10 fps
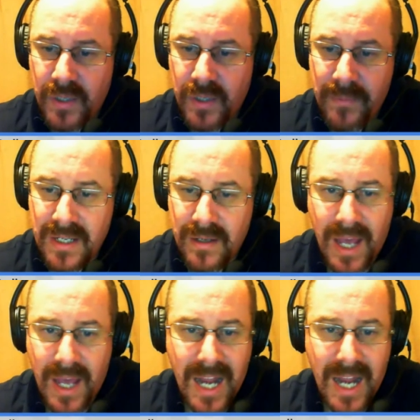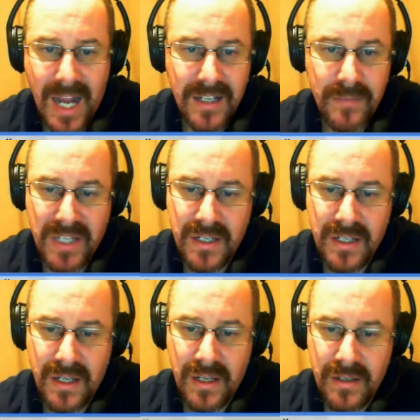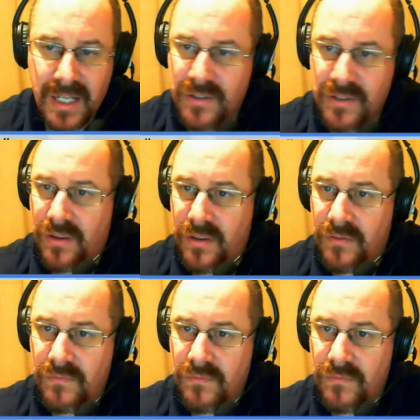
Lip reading: hear me any better now, Jonathan?